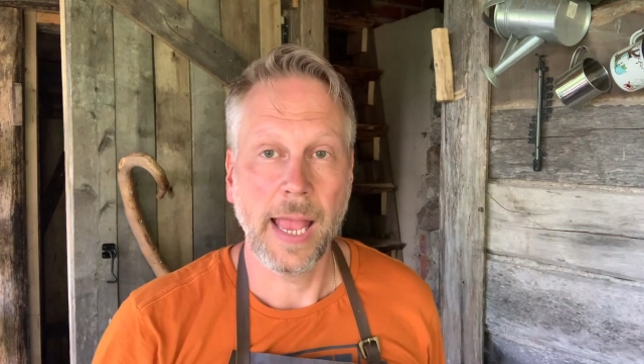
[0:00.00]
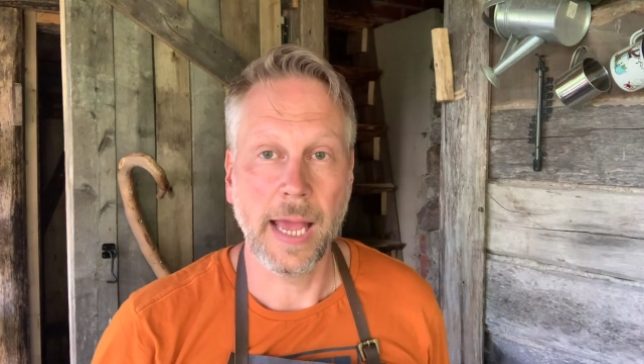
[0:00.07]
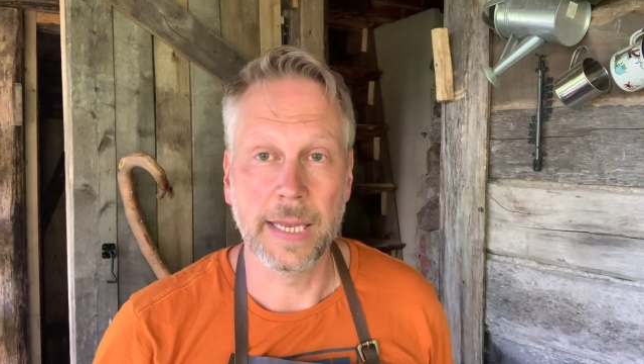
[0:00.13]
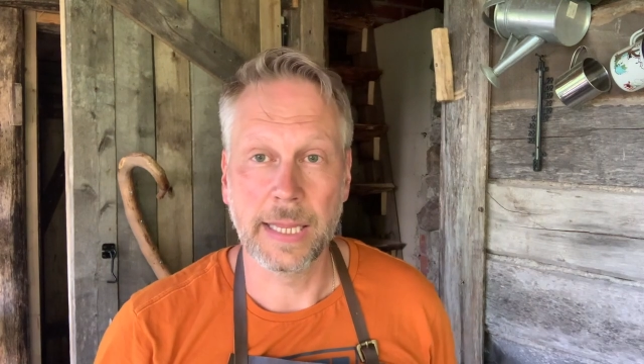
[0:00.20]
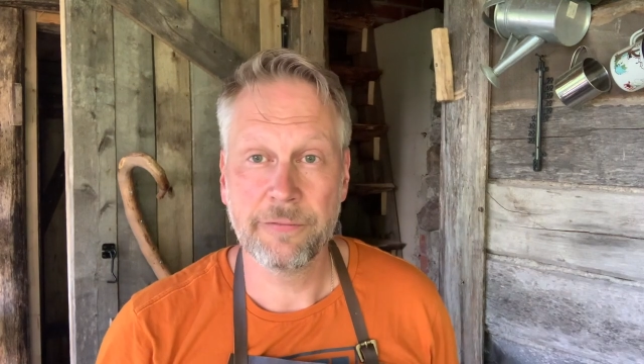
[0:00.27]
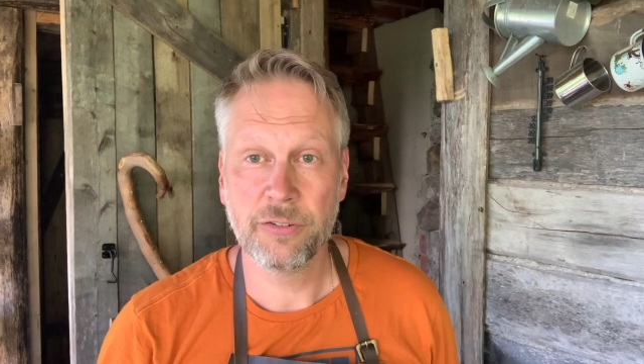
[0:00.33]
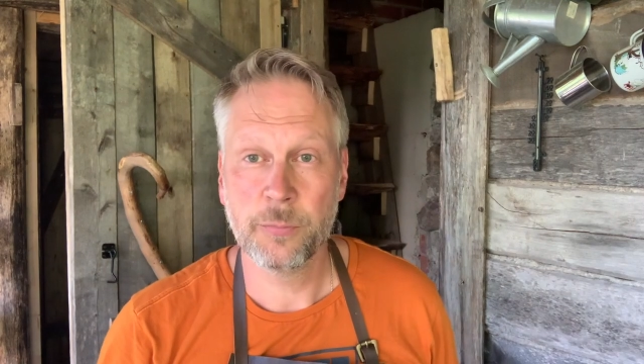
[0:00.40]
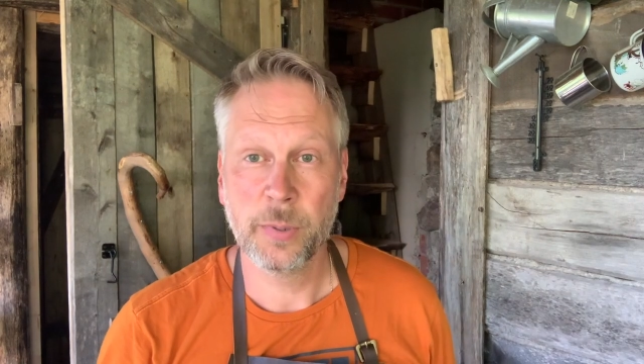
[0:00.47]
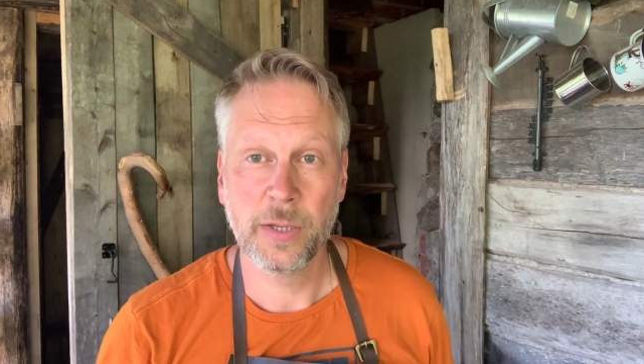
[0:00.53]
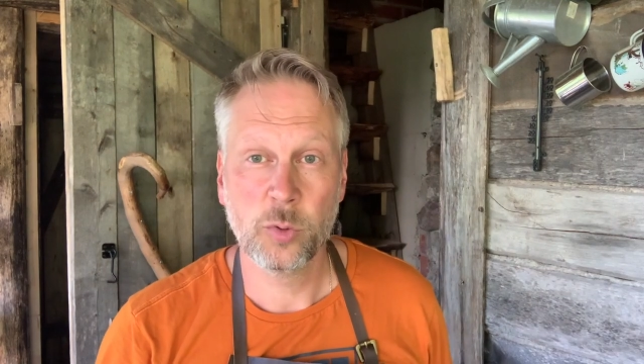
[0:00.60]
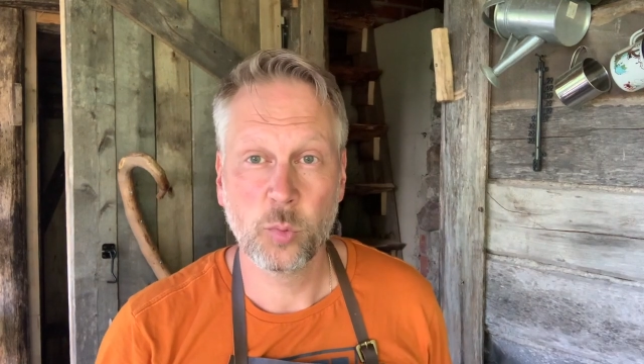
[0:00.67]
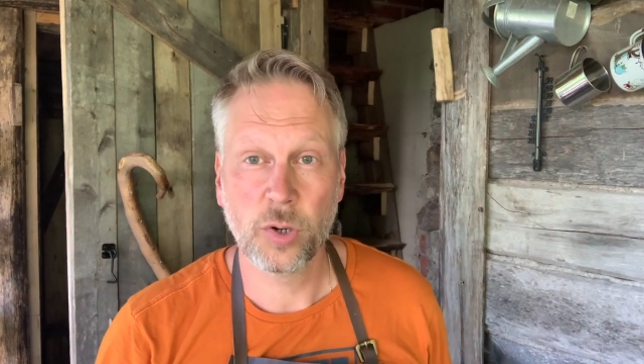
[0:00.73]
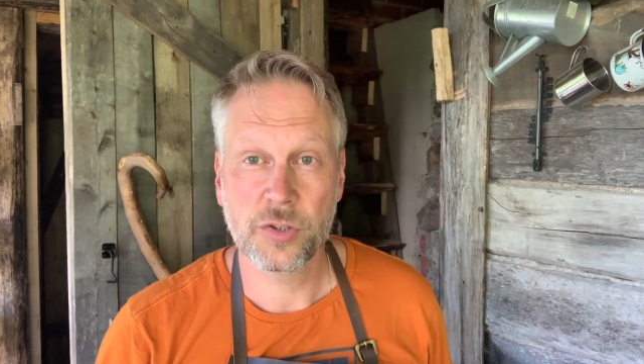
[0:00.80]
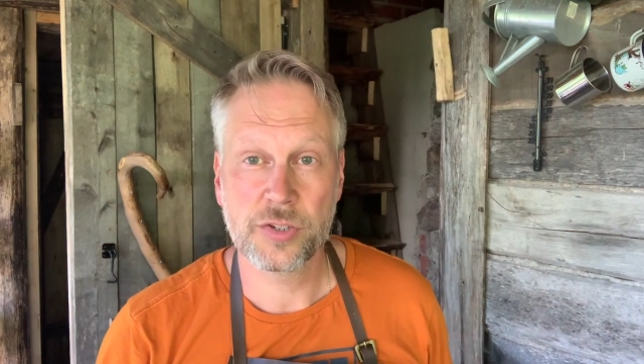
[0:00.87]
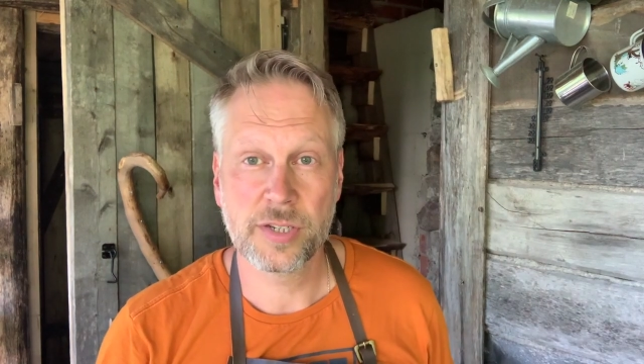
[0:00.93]
And if you've been
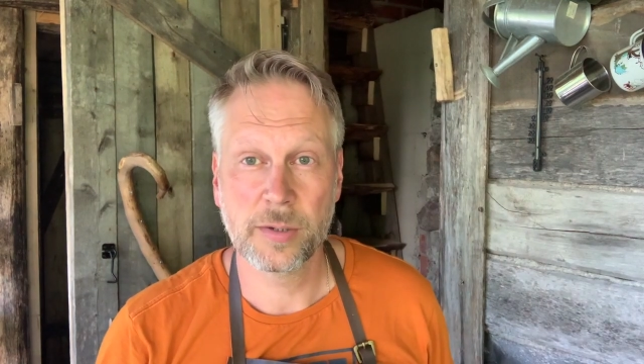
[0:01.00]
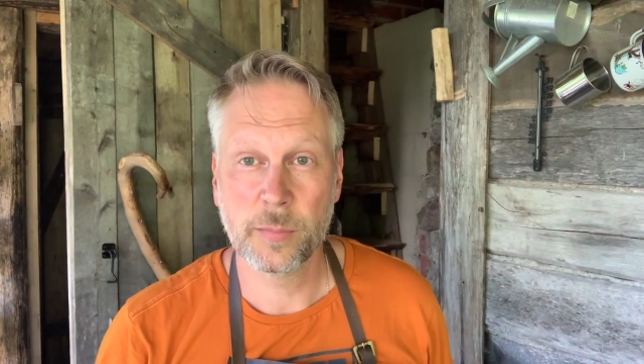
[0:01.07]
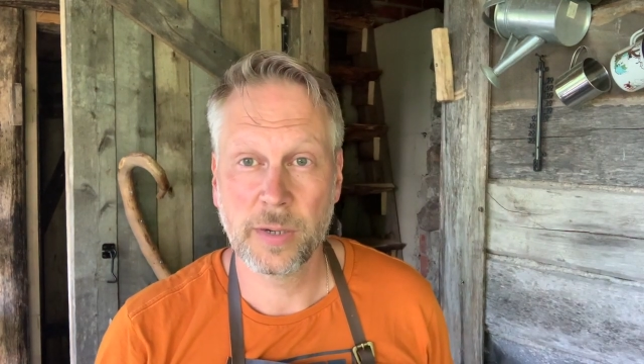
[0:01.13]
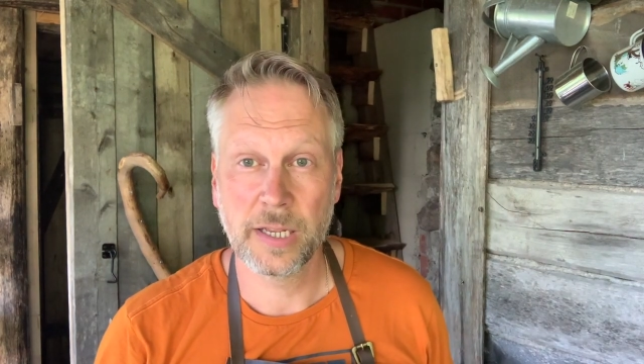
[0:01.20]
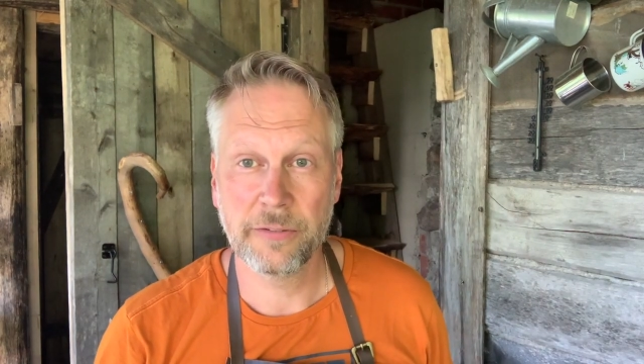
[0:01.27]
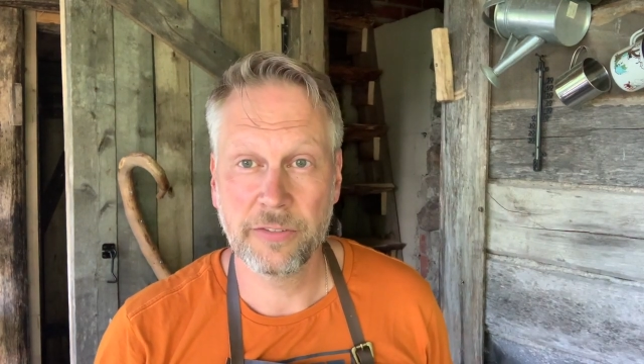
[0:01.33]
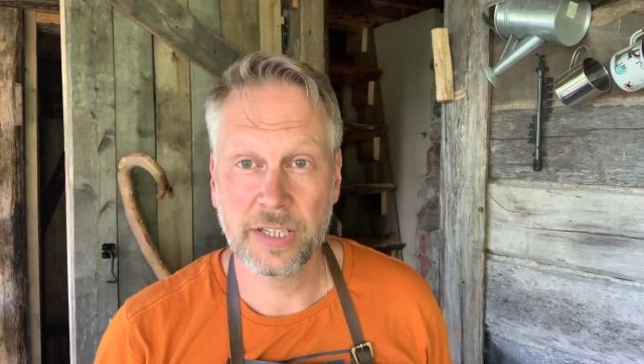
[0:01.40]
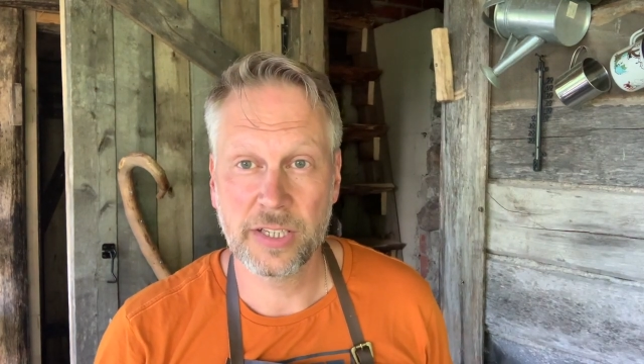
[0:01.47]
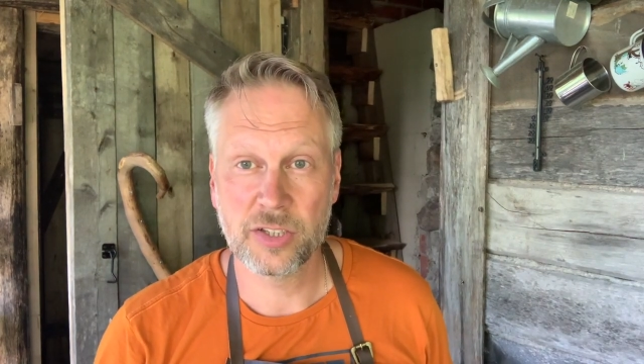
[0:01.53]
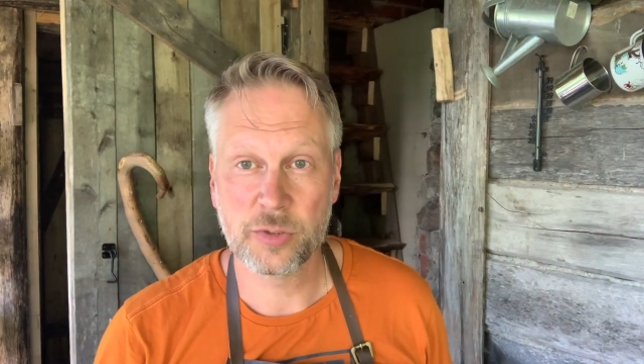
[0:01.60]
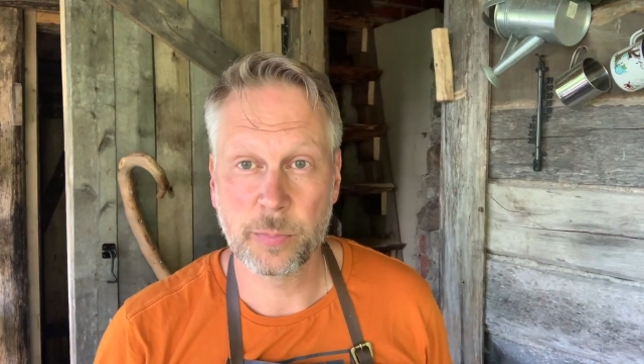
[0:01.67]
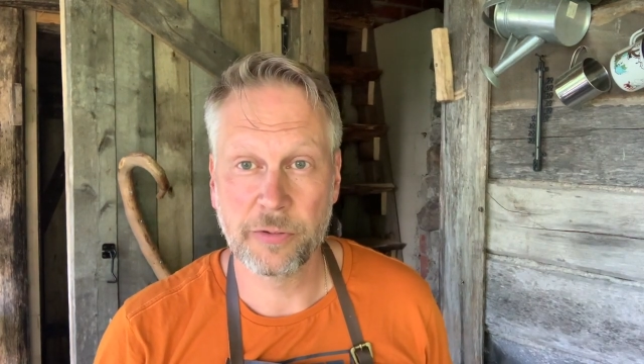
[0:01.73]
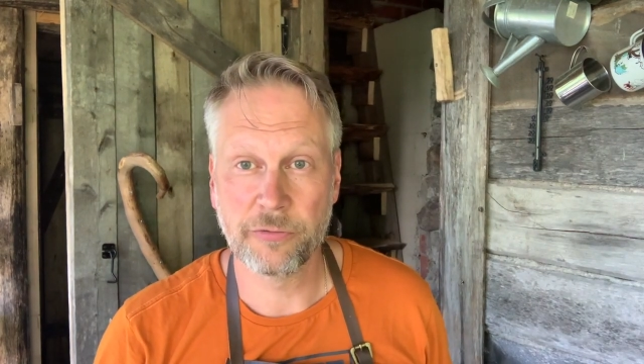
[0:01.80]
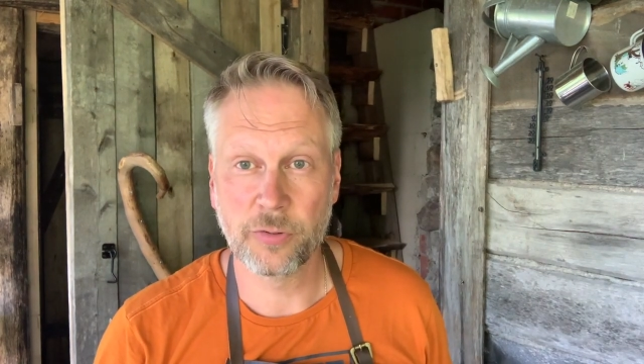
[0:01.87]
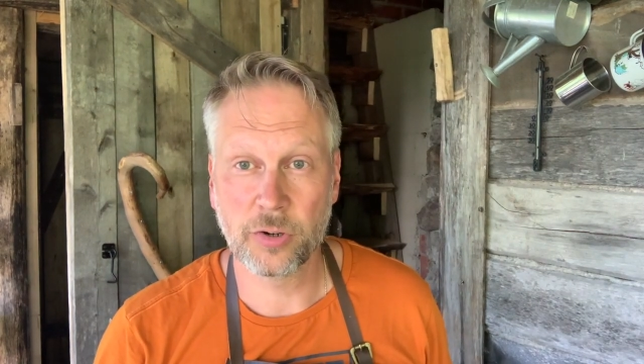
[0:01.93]
watching my videos
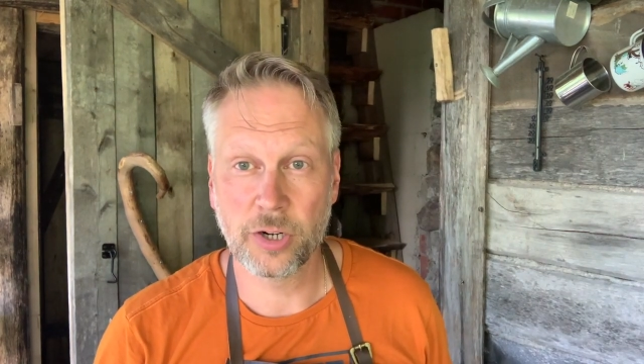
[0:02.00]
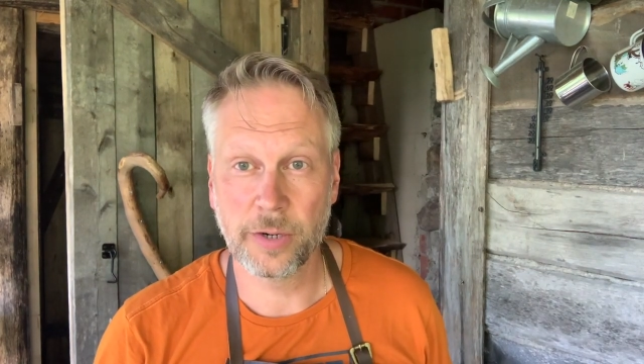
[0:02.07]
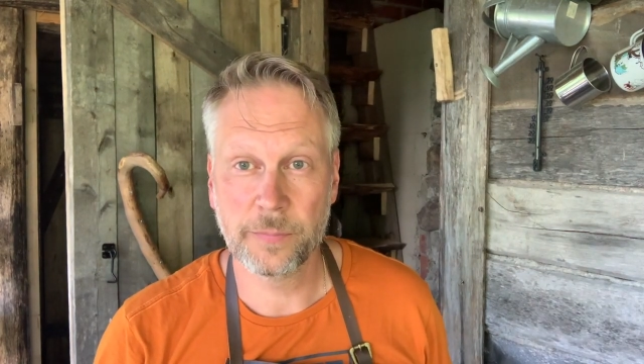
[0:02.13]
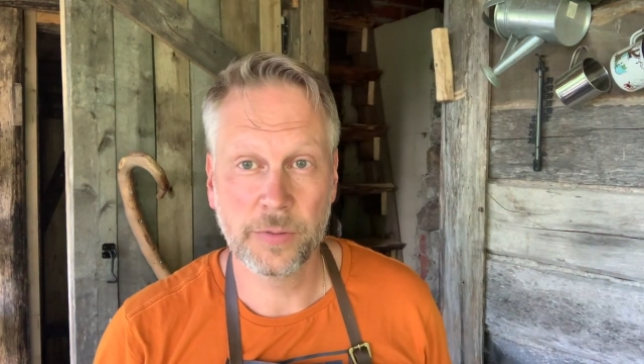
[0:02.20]
before,